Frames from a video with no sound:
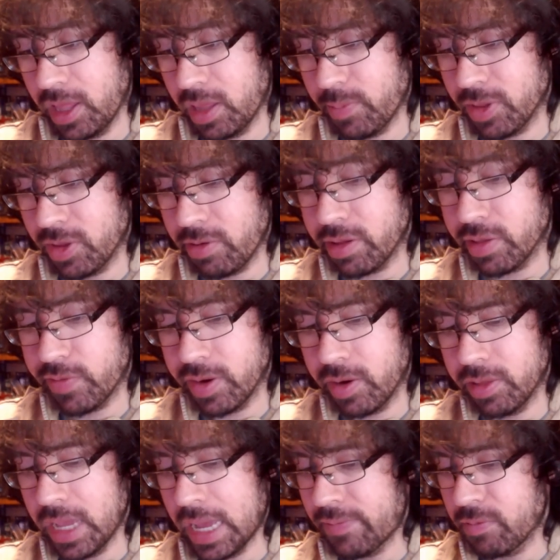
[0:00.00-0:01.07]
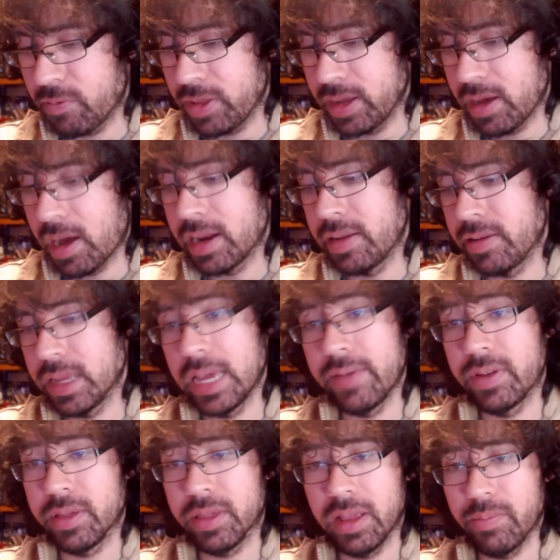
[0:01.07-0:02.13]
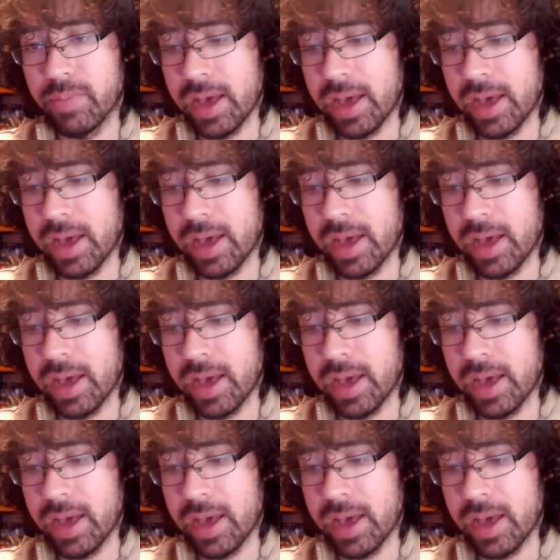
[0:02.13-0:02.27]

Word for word: he's a mysterious figure. They haven't really gone and given us any